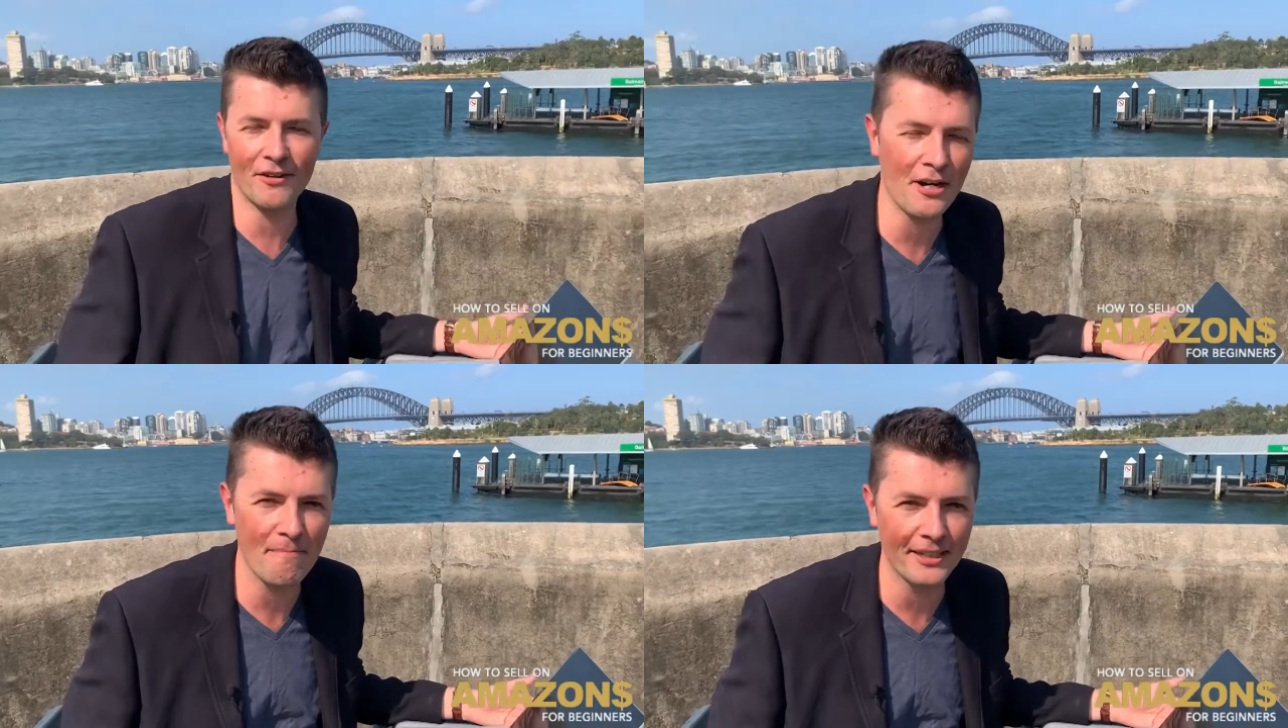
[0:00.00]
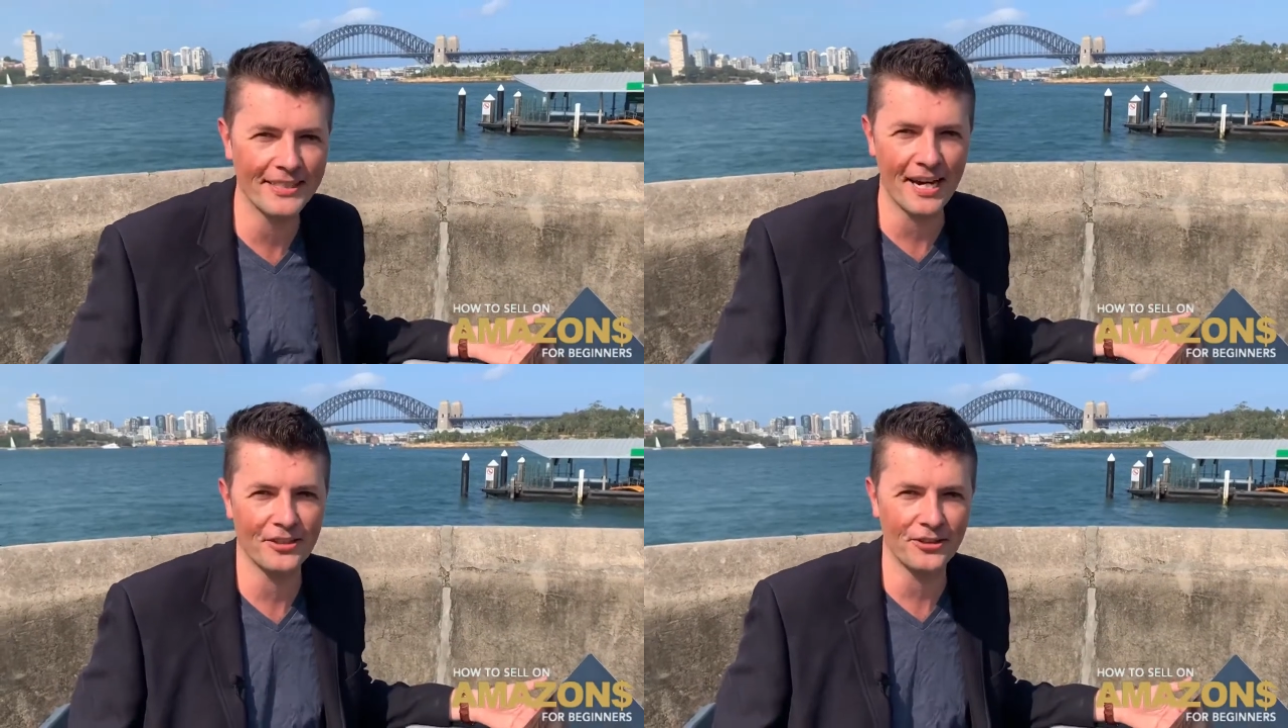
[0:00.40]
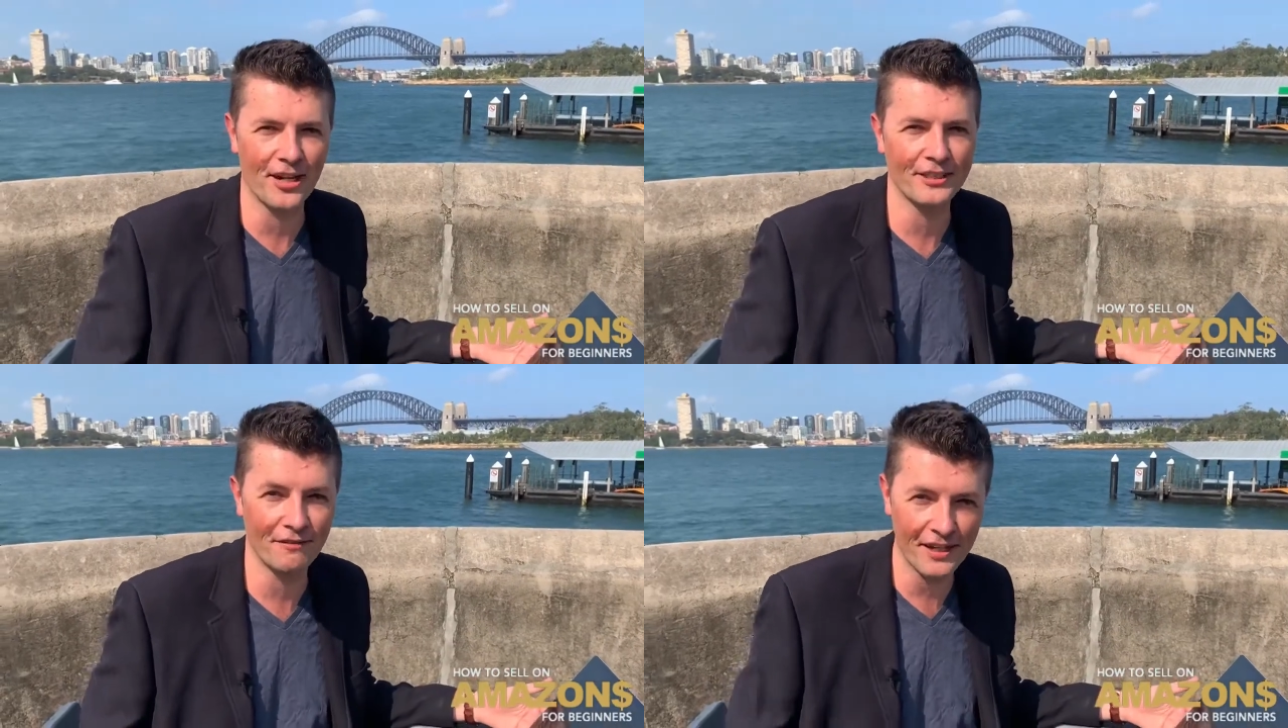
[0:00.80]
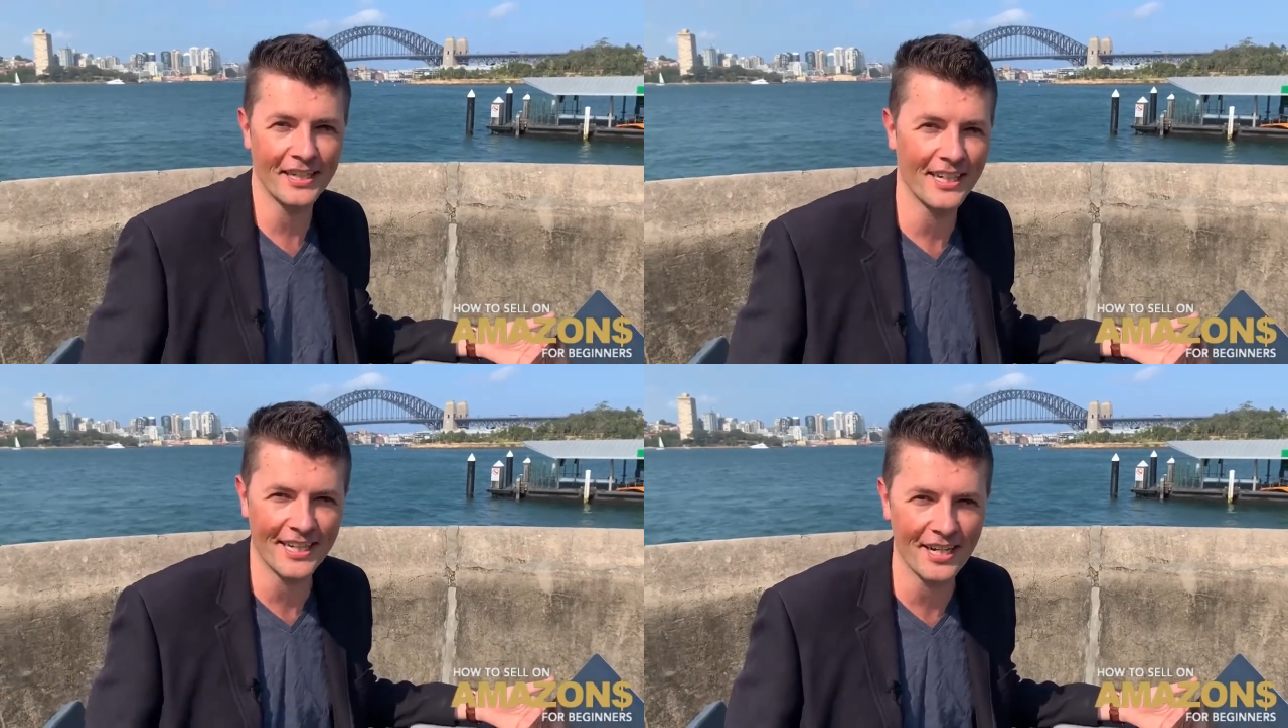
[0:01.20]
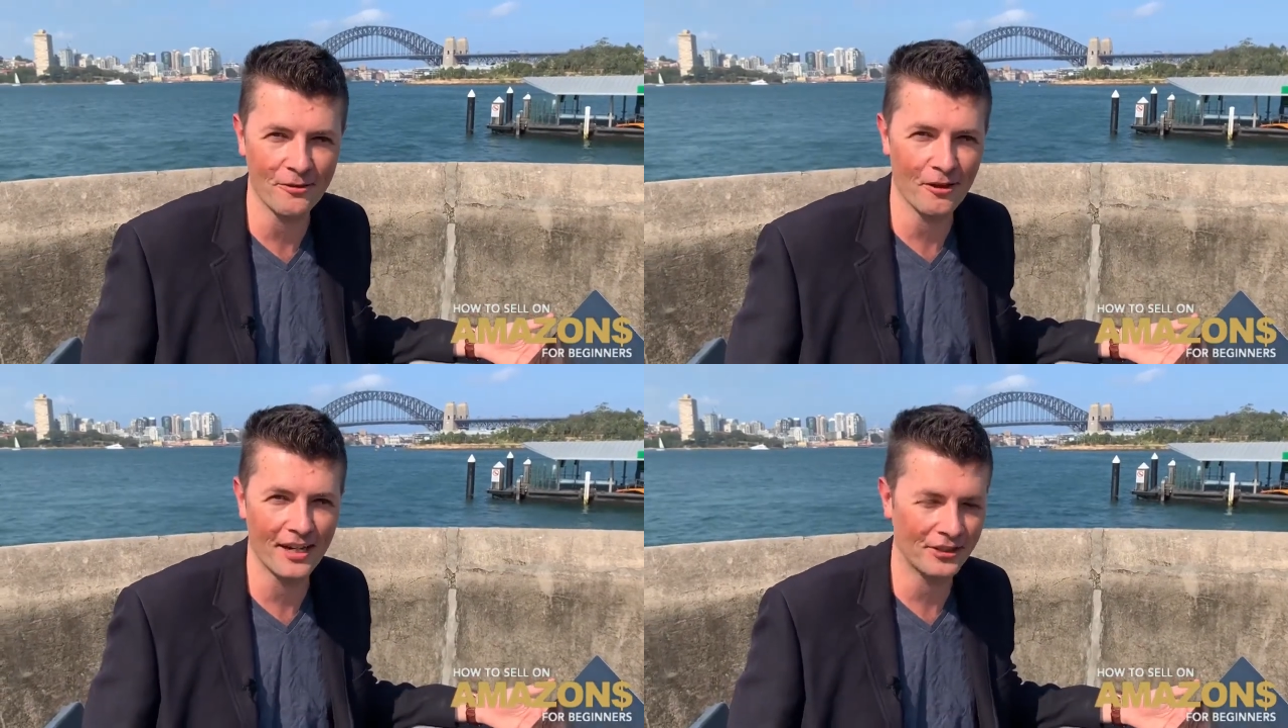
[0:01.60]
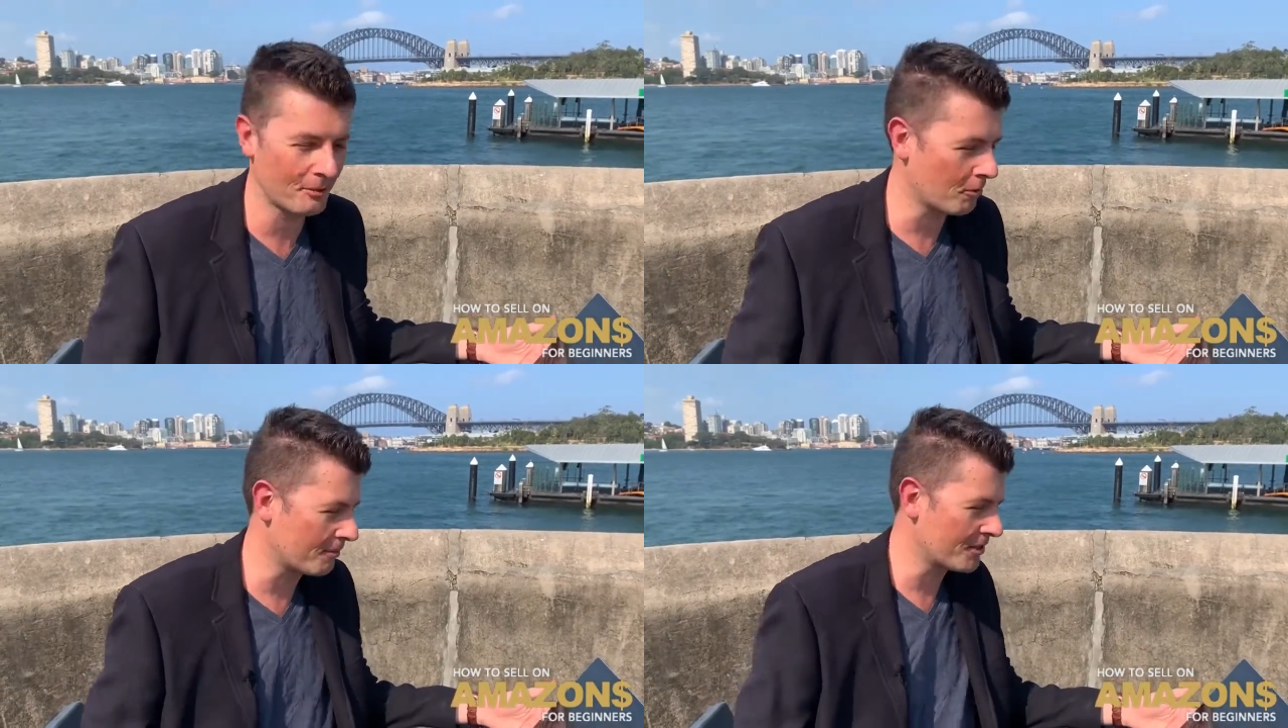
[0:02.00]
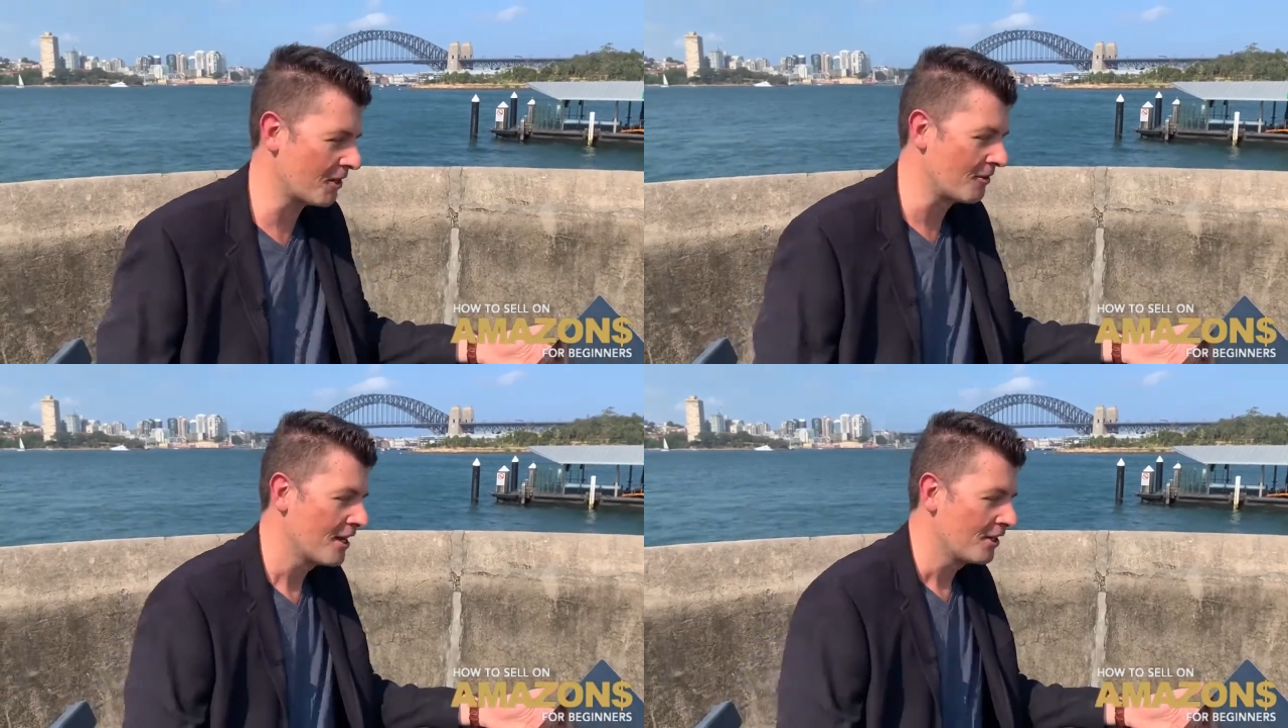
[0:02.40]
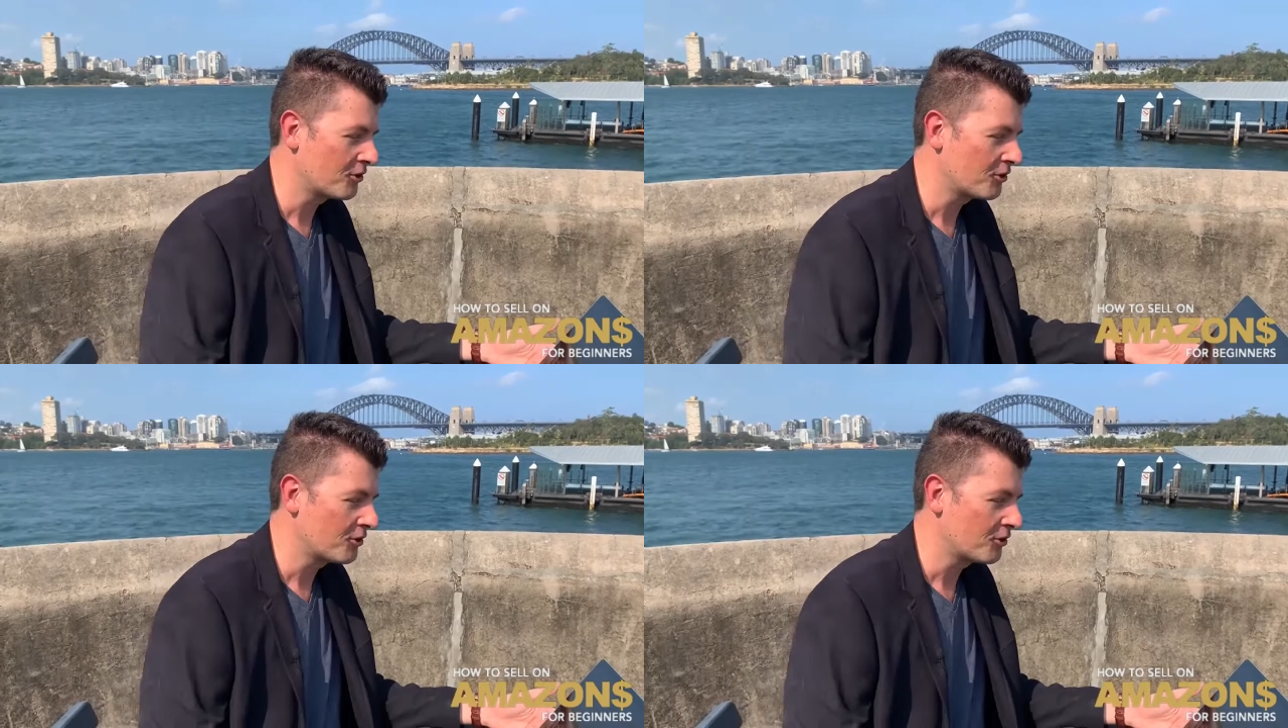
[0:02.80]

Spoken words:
a very messy exercise feeding a kid, right, as you probably know.